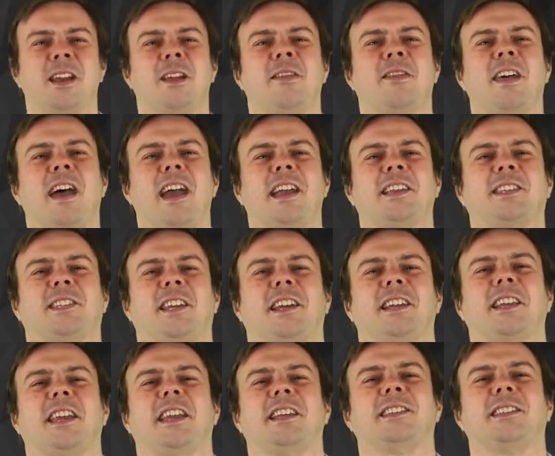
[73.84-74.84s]
Their
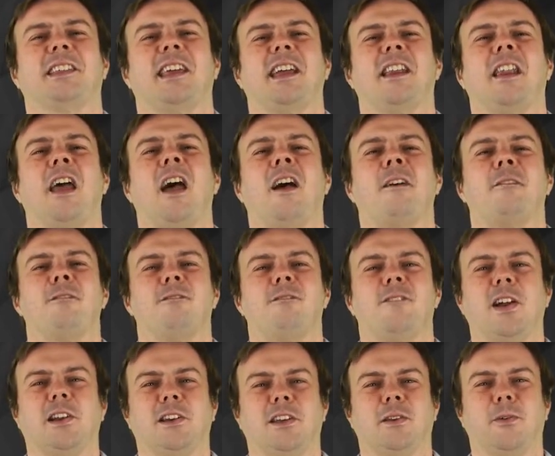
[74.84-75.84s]
site is then
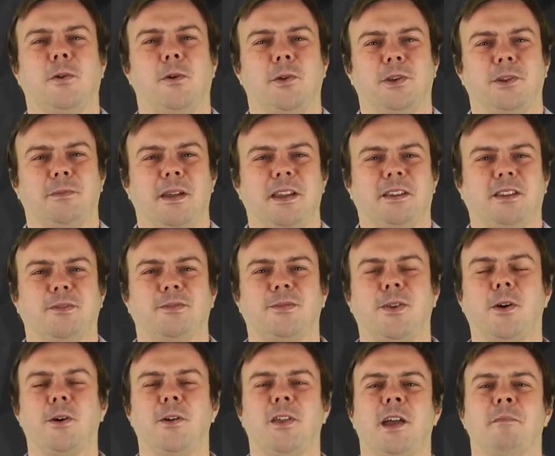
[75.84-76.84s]
fully automated
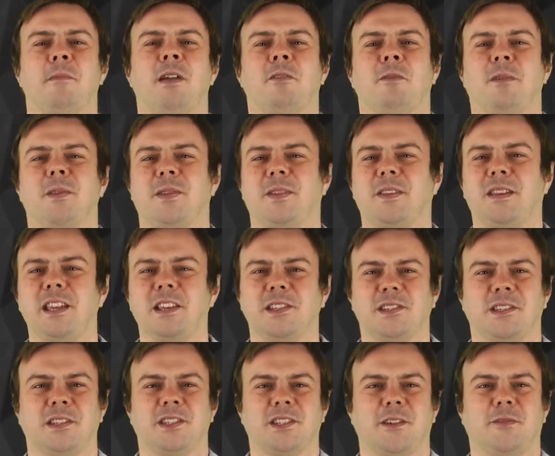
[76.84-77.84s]
for them with
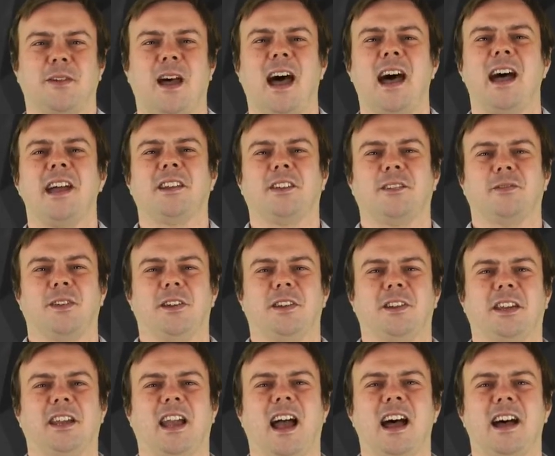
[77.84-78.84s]
dozens of high
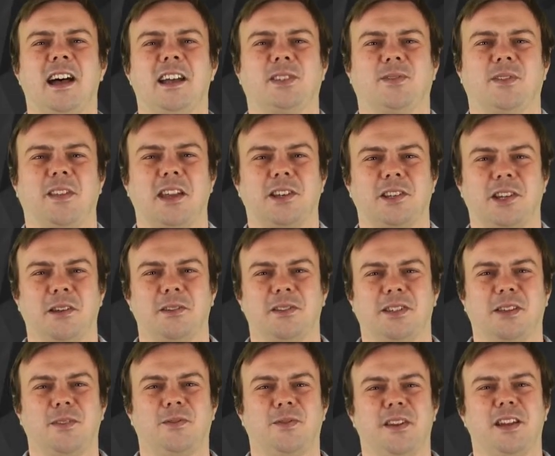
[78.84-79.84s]
converting ads for their chosen
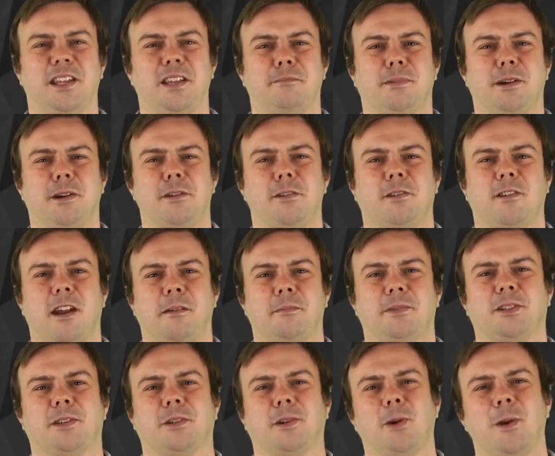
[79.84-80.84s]
affiliate programs
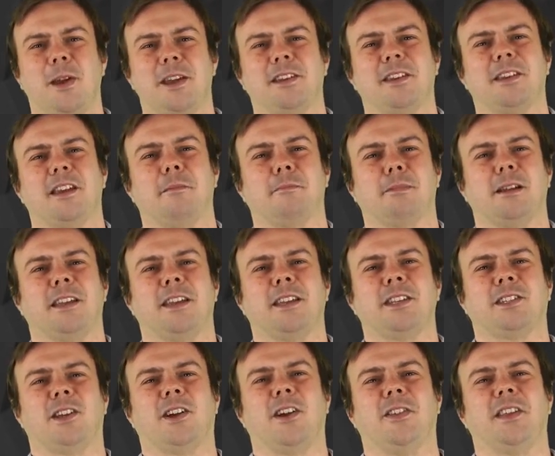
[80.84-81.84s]
created and placed
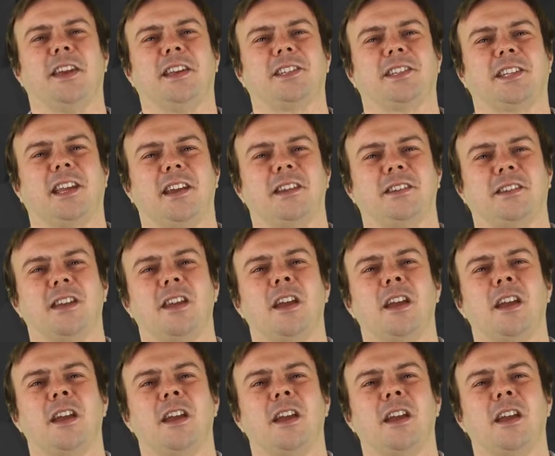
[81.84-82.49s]
on their site